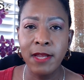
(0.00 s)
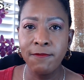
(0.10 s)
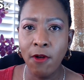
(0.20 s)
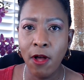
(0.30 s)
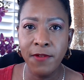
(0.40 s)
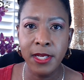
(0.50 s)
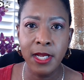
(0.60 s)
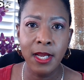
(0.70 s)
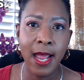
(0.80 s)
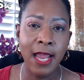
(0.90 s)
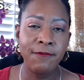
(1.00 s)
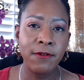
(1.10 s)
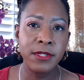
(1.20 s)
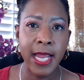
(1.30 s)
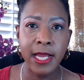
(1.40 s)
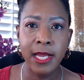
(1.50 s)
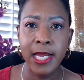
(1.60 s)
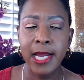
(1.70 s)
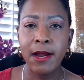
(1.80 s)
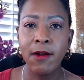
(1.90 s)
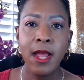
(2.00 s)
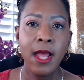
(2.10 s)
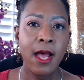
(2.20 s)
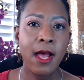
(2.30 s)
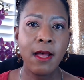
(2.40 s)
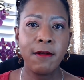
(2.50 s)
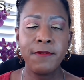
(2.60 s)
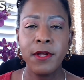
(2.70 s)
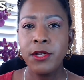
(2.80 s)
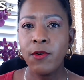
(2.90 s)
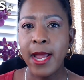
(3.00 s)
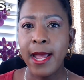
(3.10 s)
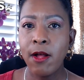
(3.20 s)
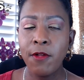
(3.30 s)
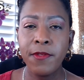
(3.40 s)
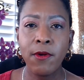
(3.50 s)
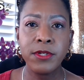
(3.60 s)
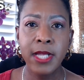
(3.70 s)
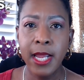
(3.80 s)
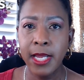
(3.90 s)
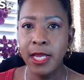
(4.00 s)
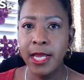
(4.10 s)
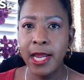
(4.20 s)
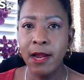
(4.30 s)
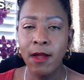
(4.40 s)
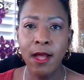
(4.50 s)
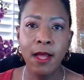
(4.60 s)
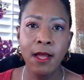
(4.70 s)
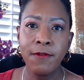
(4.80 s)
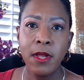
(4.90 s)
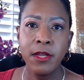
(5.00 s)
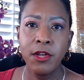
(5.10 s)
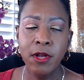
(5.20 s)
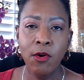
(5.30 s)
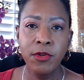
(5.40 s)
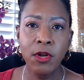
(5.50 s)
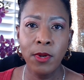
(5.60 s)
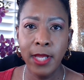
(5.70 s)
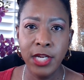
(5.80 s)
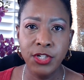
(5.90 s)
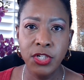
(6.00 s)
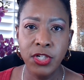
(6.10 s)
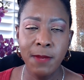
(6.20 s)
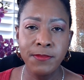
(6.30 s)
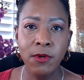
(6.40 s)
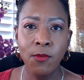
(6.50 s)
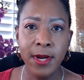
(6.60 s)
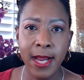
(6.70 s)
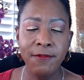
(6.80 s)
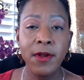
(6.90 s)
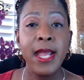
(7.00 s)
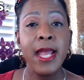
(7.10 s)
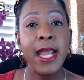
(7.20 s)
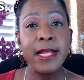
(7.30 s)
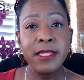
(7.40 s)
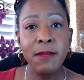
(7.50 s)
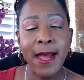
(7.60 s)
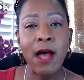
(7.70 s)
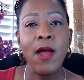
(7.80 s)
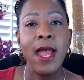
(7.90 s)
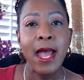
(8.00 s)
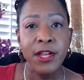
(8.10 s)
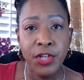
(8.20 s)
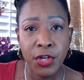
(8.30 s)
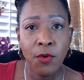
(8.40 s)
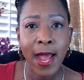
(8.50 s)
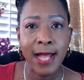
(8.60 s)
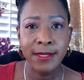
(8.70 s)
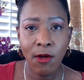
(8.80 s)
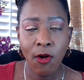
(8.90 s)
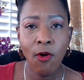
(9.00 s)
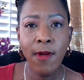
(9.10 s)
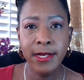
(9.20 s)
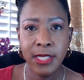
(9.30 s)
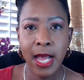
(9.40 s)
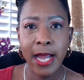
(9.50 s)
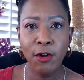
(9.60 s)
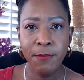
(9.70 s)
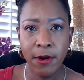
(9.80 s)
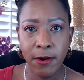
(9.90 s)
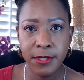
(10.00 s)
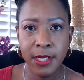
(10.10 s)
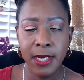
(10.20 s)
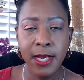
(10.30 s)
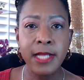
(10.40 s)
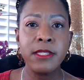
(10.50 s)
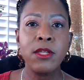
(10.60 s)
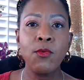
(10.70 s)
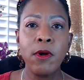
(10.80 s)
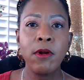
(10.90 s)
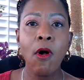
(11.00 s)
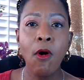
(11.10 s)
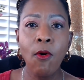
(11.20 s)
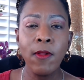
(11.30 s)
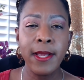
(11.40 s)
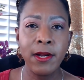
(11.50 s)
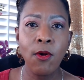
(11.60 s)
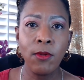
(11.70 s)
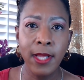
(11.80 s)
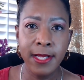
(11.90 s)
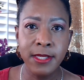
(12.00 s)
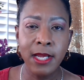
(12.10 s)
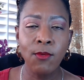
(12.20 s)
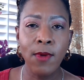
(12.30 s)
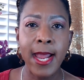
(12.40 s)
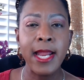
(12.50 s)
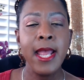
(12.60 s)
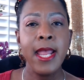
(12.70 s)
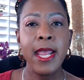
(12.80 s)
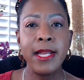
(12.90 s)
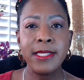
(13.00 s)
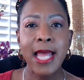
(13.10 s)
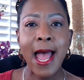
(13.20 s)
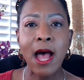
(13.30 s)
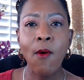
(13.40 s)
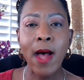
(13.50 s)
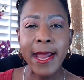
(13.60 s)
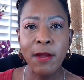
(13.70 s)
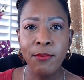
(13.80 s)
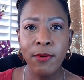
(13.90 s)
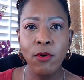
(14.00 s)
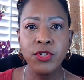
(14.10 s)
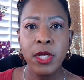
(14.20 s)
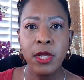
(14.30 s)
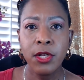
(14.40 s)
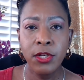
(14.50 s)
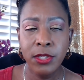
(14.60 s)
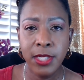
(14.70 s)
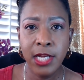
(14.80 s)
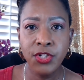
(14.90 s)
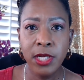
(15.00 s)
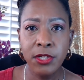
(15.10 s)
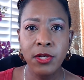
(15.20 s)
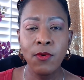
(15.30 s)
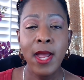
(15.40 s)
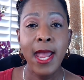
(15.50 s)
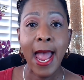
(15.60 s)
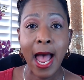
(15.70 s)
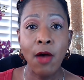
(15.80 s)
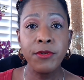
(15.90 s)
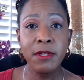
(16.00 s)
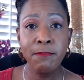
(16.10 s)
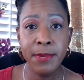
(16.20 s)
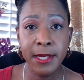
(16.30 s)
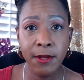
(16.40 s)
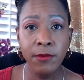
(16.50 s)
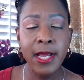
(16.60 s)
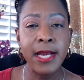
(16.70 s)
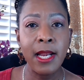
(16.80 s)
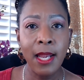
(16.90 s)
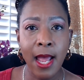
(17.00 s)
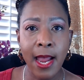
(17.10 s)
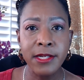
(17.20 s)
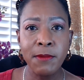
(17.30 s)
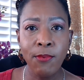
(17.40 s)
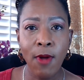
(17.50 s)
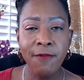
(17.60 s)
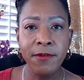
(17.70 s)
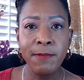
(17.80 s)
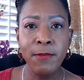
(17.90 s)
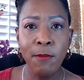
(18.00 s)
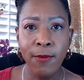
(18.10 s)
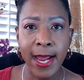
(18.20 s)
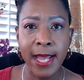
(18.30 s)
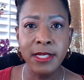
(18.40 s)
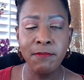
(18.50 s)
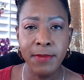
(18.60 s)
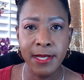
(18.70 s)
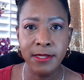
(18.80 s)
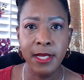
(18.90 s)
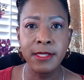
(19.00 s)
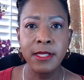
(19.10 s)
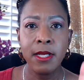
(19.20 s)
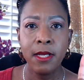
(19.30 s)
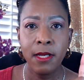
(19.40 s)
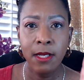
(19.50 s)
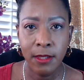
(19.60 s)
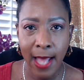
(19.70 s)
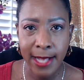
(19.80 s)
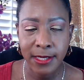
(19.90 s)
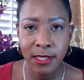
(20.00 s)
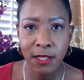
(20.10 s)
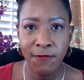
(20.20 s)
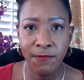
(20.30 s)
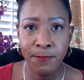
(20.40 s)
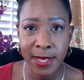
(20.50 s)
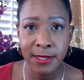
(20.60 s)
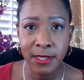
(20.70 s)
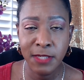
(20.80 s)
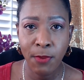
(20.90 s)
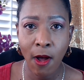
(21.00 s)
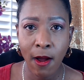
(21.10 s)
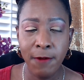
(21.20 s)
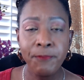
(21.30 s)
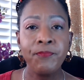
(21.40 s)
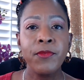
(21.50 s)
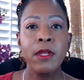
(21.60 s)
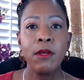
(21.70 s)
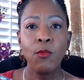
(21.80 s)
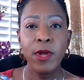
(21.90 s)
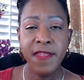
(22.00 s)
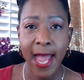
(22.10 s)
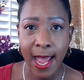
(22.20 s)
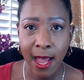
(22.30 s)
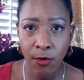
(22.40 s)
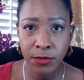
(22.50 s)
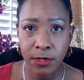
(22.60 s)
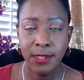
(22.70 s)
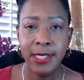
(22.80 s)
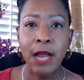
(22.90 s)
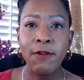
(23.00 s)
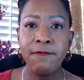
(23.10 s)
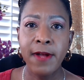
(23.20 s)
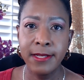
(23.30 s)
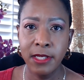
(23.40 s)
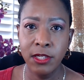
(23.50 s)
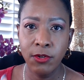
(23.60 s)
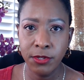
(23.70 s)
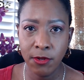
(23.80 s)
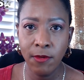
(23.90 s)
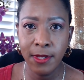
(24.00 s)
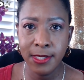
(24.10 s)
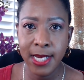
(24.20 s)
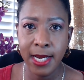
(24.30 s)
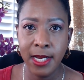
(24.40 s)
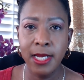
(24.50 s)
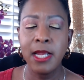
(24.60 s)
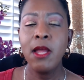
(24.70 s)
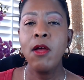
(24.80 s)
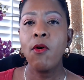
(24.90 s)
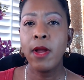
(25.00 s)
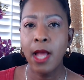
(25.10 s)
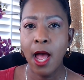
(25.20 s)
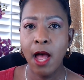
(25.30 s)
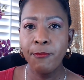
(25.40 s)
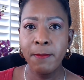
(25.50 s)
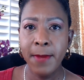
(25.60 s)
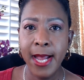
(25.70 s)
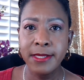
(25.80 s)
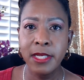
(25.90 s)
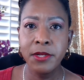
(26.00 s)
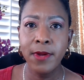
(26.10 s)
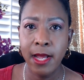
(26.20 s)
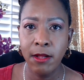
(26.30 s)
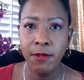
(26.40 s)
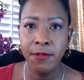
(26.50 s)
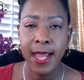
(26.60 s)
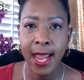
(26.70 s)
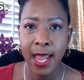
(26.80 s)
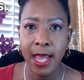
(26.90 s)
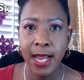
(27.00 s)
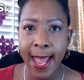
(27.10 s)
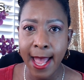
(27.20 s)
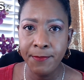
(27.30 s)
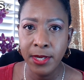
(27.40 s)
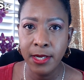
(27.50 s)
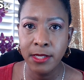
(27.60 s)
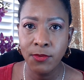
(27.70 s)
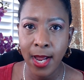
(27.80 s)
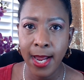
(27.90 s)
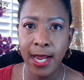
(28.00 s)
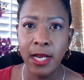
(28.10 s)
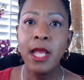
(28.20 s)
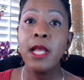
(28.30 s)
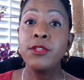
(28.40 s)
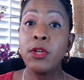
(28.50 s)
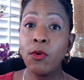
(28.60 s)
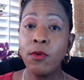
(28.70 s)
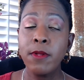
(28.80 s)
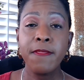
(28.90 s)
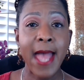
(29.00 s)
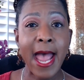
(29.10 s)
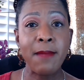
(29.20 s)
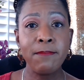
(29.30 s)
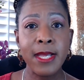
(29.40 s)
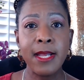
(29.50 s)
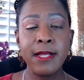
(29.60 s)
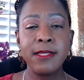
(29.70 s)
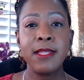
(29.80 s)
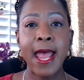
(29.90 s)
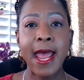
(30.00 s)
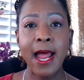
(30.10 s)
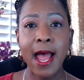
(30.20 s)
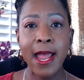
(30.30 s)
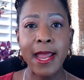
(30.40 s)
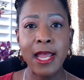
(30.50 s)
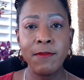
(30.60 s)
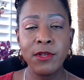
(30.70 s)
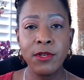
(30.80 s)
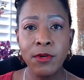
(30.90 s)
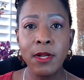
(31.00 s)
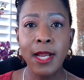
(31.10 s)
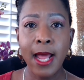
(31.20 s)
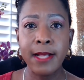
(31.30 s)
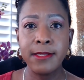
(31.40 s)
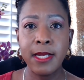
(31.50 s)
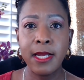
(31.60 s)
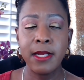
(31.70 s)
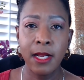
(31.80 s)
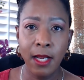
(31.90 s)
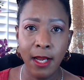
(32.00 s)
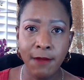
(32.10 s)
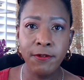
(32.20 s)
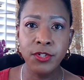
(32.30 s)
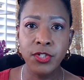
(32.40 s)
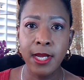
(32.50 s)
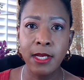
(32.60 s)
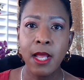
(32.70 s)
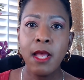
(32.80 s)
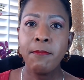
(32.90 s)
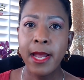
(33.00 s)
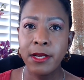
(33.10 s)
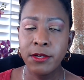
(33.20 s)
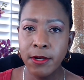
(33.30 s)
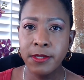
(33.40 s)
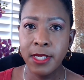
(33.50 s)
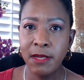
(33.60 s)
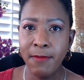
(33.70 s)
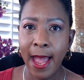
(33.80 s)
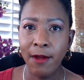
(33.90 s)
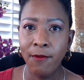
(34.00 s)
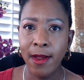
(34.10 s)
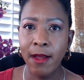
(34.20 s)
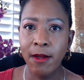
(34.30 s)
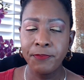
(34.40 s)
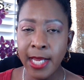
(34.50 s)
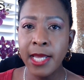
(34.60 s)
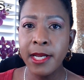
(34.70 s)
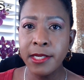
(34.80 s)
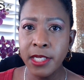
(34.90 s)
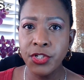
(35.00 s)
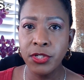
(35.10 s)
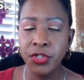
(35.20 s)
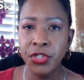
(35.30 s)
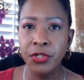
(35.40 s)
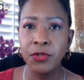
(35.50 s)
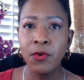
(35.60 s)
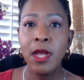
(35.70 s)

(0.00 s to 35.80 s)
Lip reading: evolving in life or taking care of your health or taking care of, your relationships or whatever. It's about you as a whole entire person, hence the word whole and holistic, right? It is how I approach teaching you how to build an aligned and profitable brand and business. That's the business part, without sacrificing your soul and sanity or compromising your health and happiness, right? So that means that I am utilizing and leveraging my nursing background in addition to